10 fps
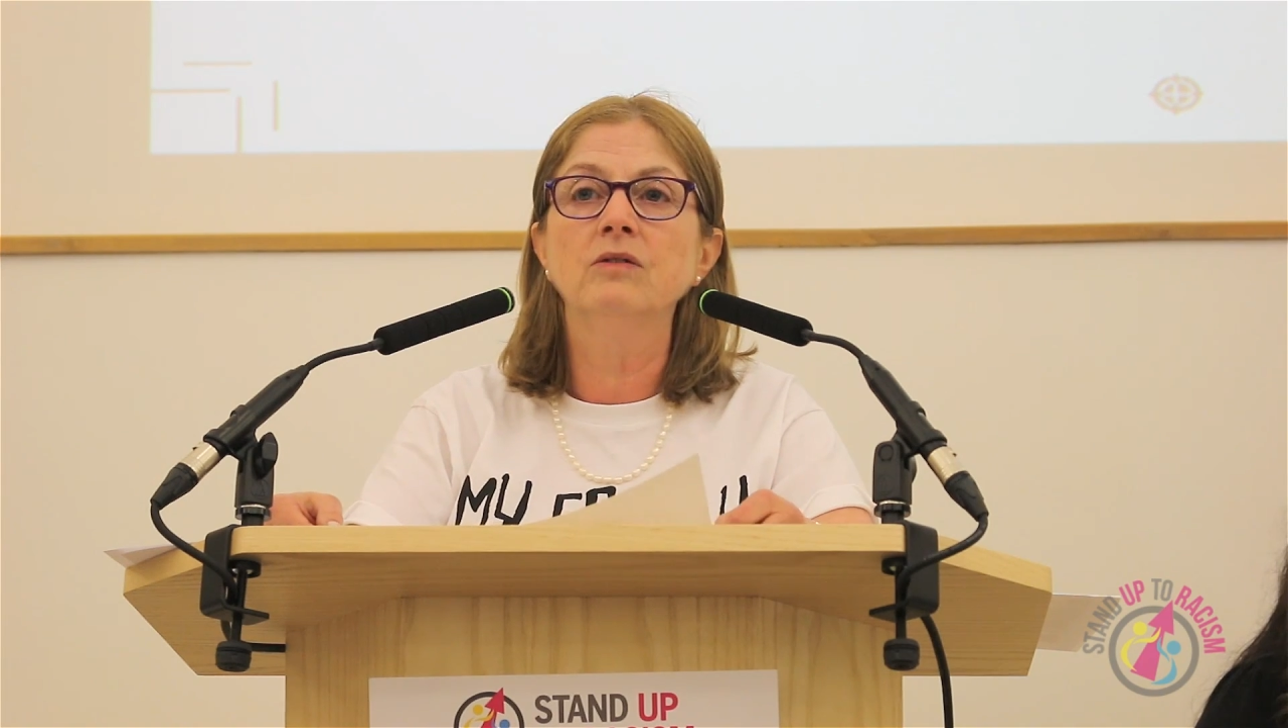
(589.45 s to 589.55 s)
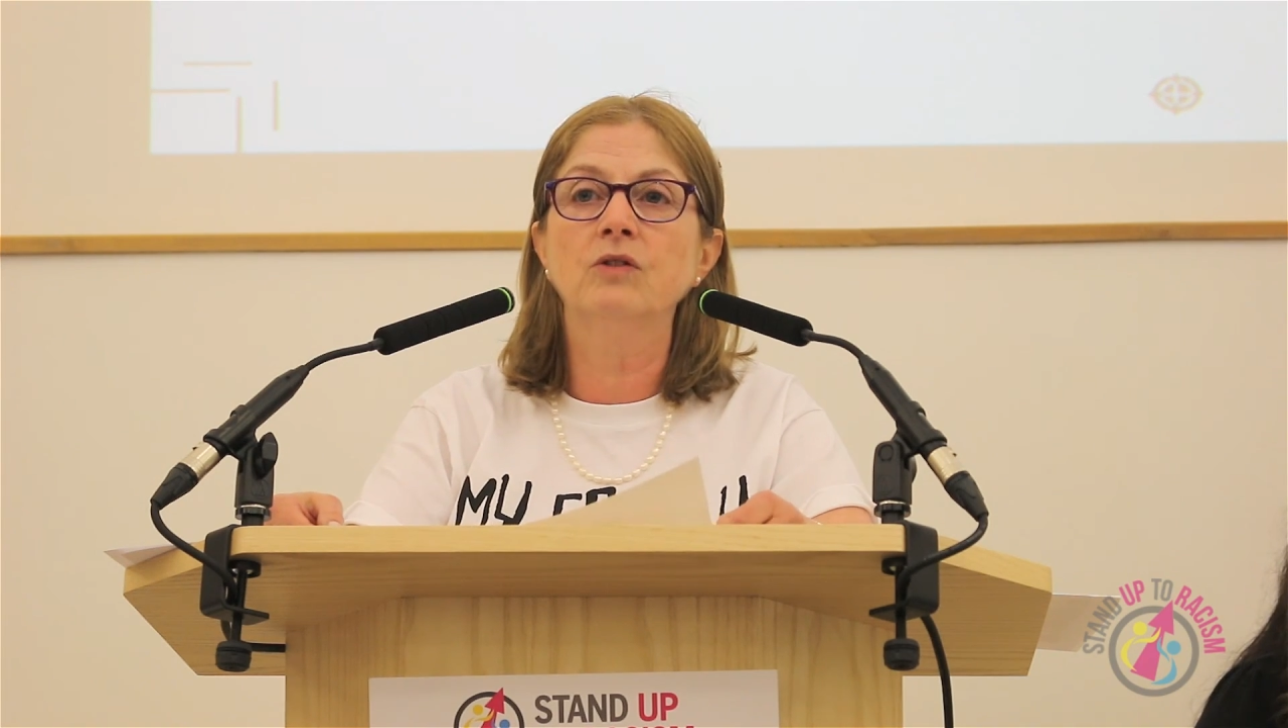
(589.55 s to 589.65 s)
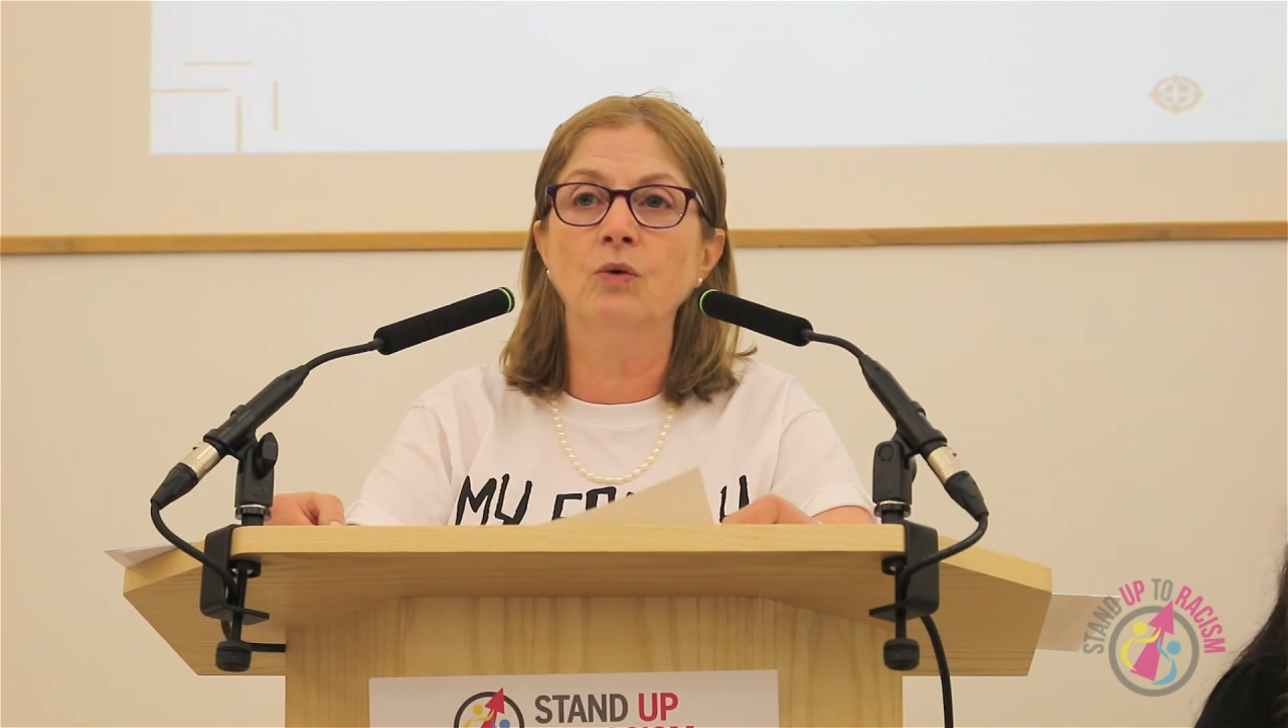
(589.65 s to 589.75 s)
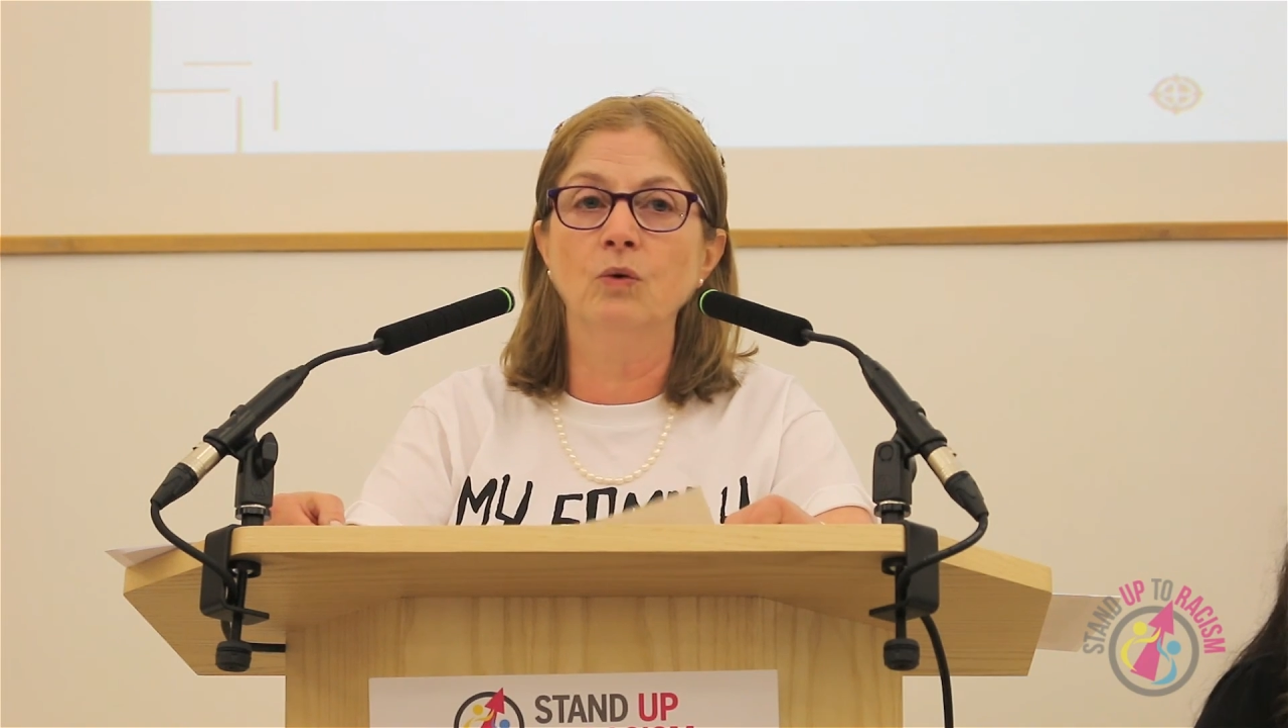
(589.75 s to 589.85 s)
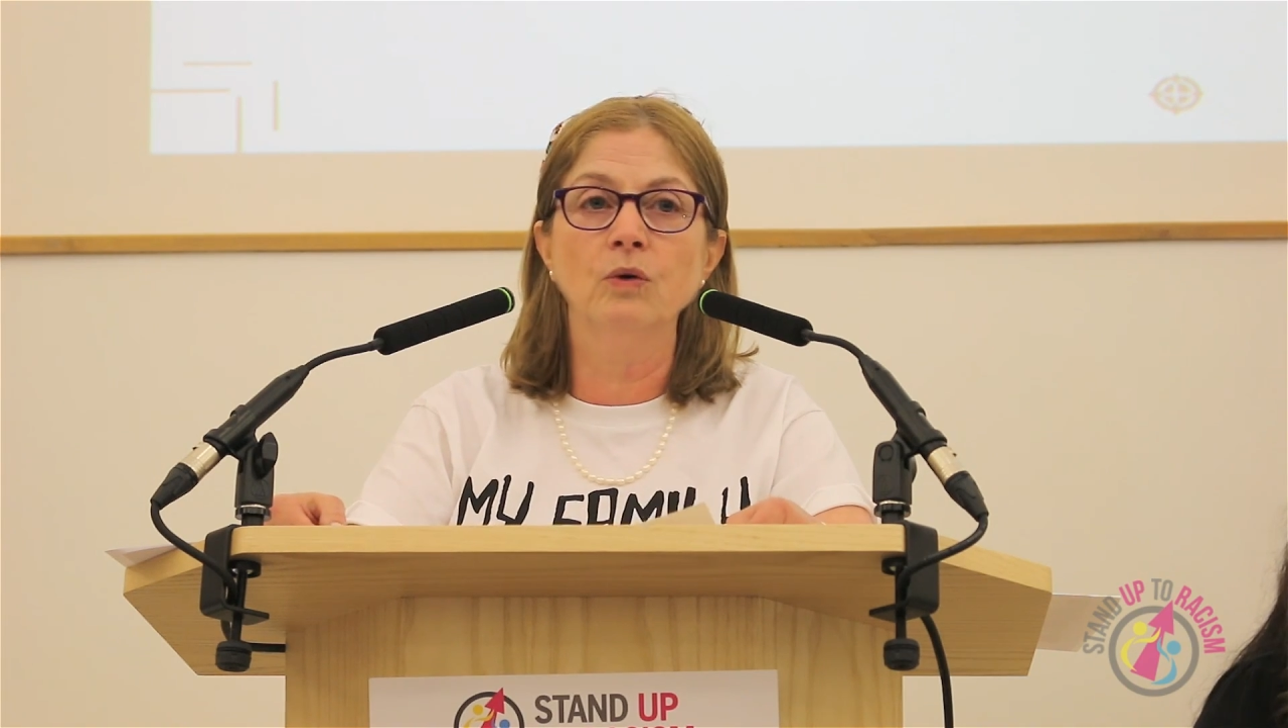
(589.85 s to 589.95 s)

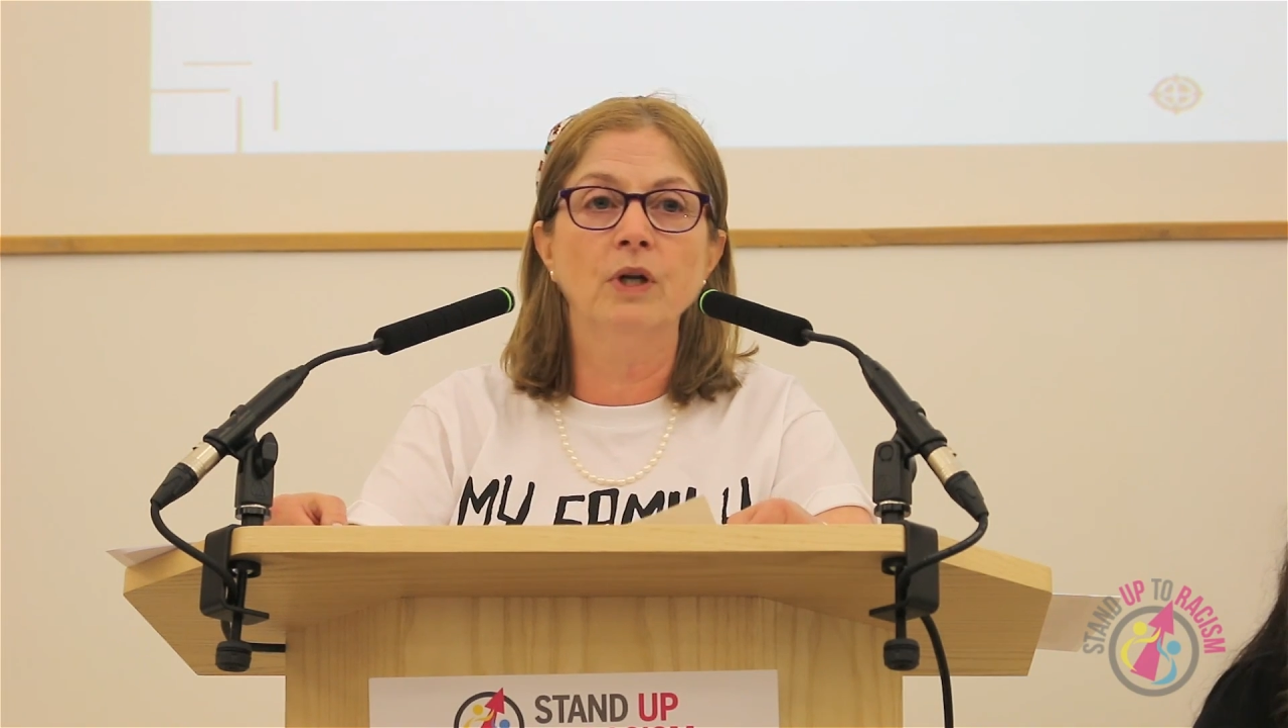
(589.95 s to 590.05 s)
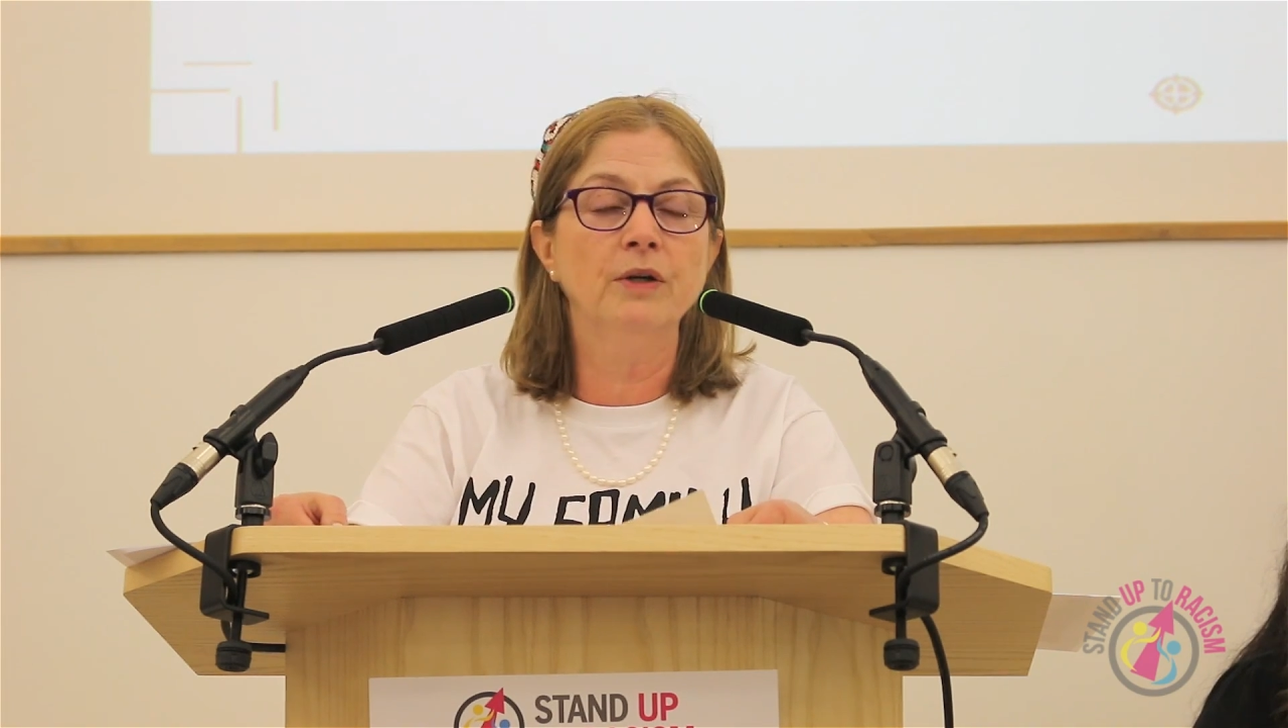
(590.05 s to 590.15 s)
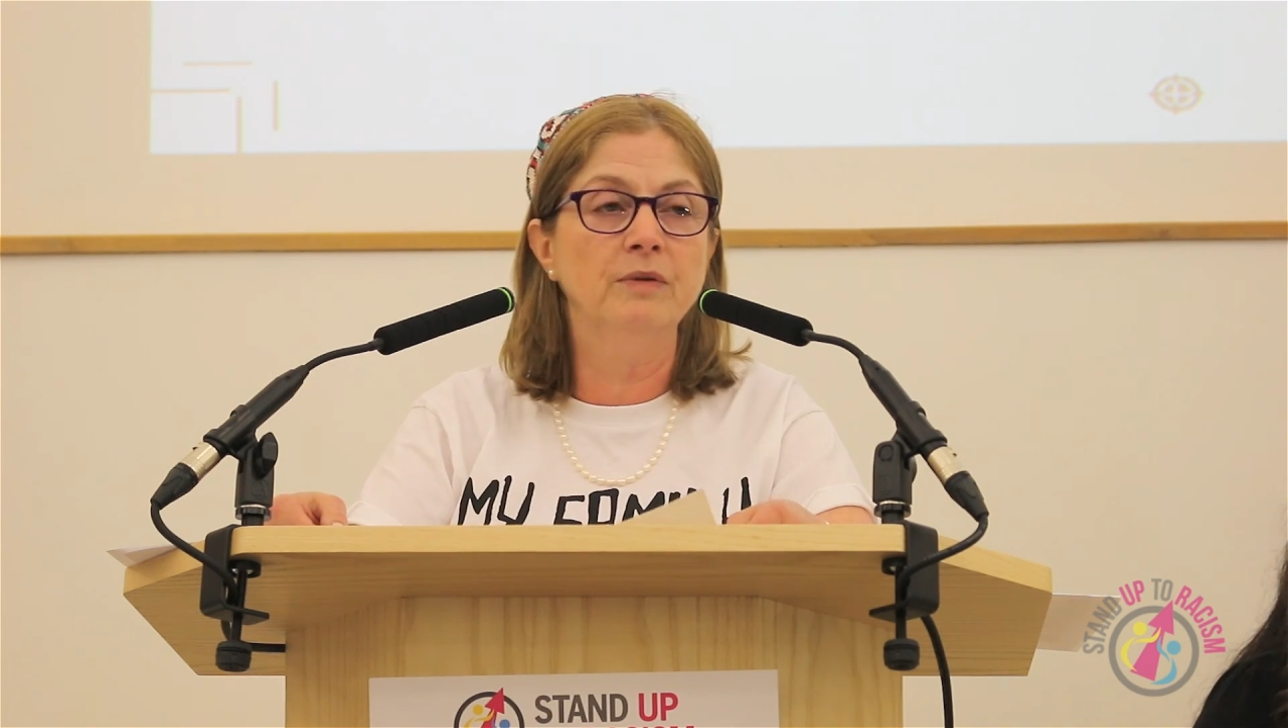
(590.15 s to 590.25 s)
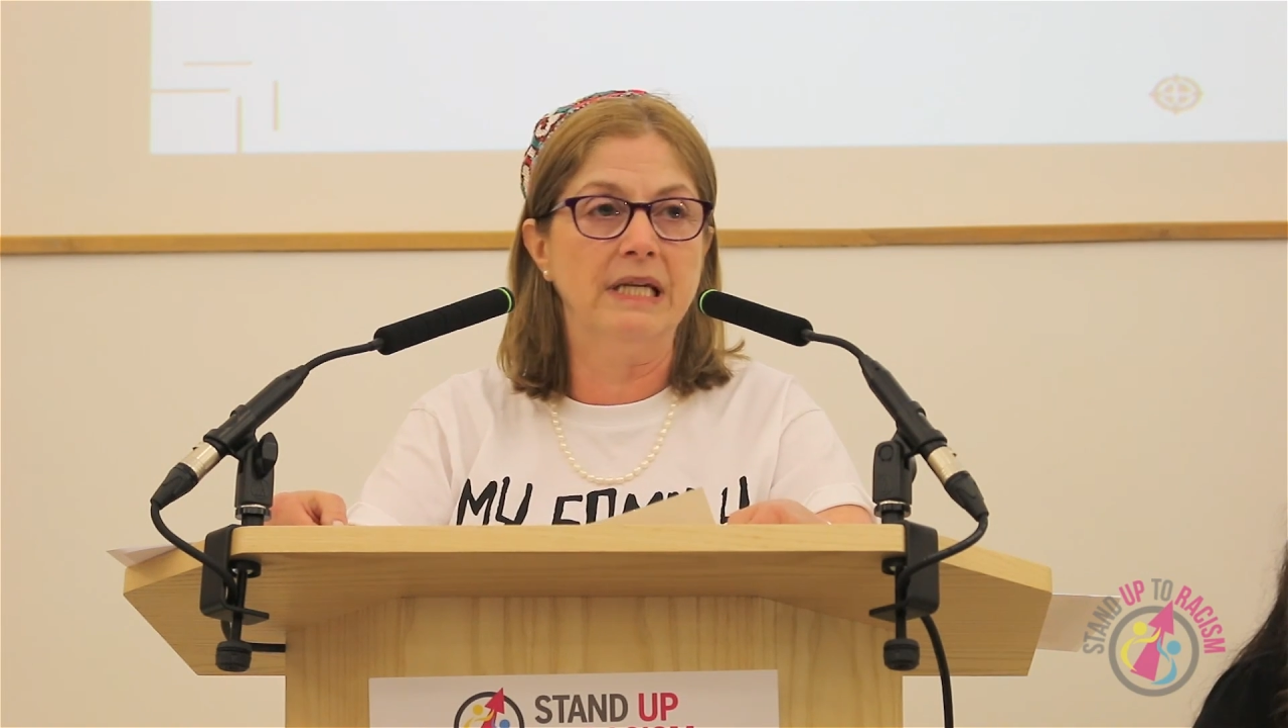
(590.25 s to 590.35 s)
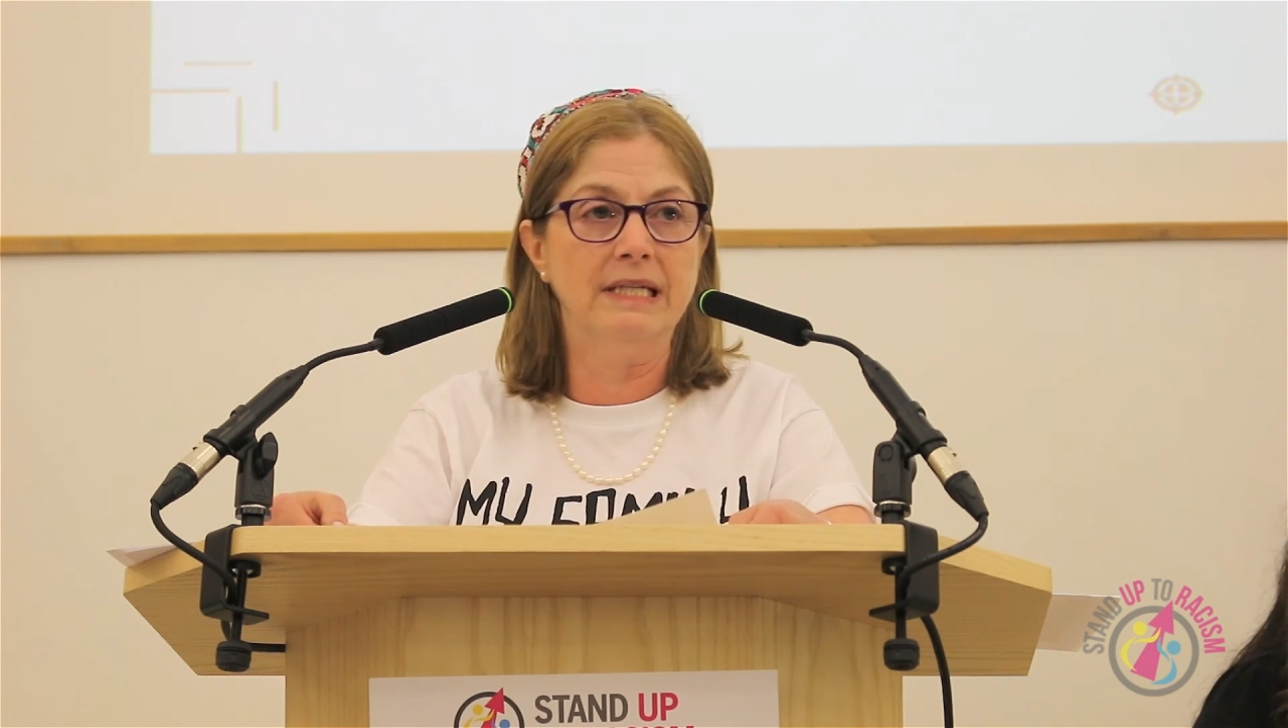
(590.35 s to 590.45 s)
to all
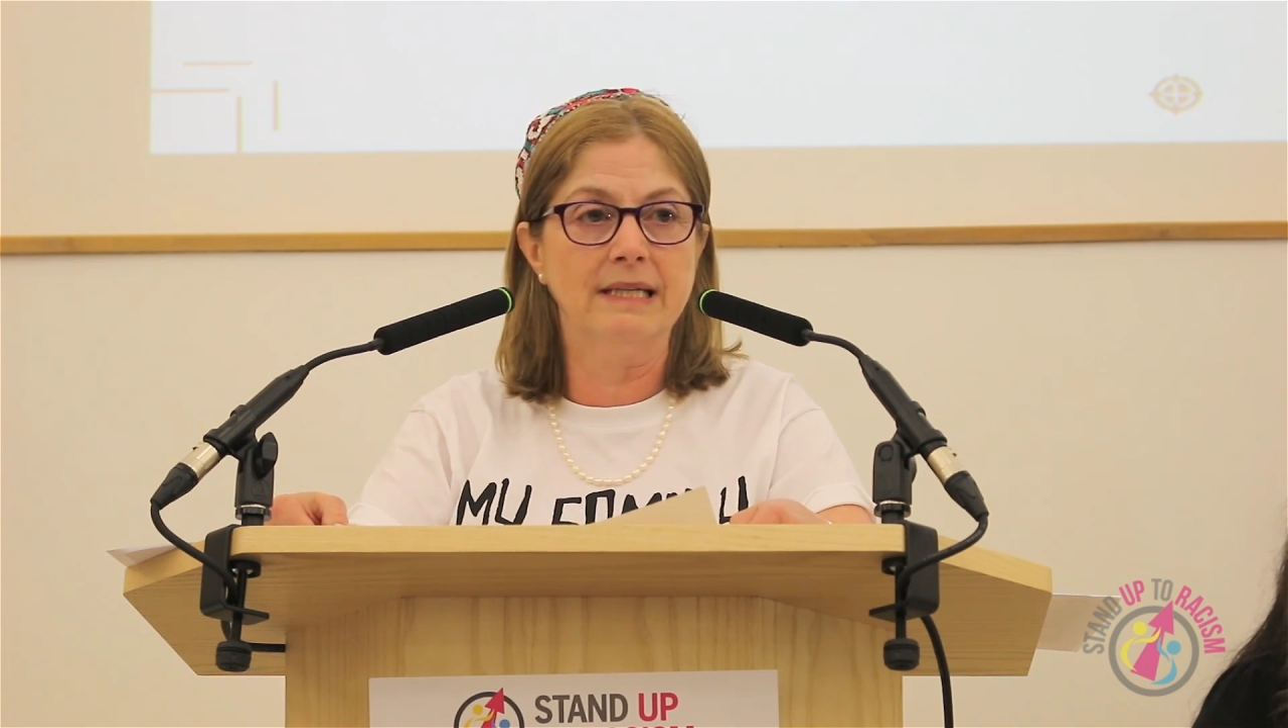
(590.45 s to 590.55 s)
who need